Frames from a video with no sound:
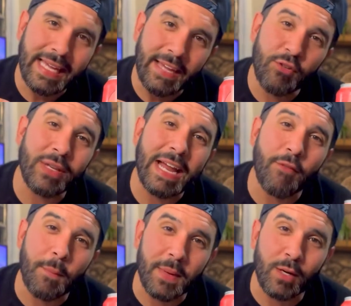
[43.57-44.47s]
If you can
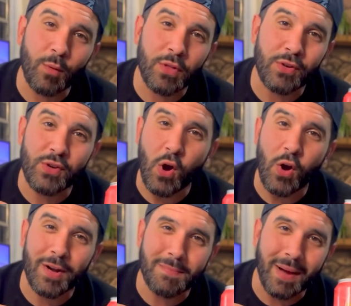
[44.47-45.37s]
have a beer with your
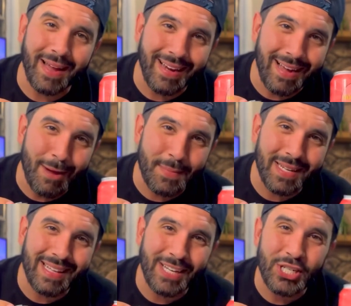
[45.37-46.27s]
dog and buy a common
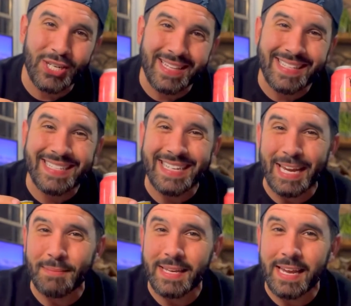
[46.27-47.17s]
collection in the
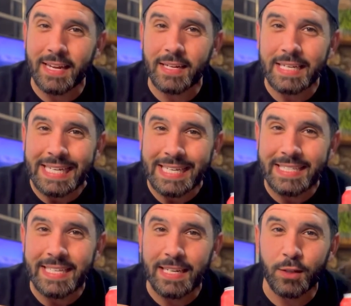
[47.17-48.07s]
same day, it
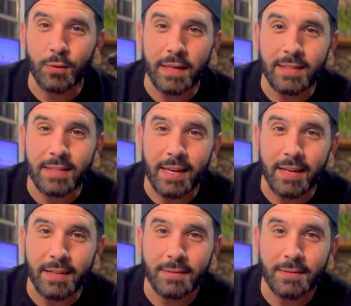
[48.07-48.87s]
is a great day.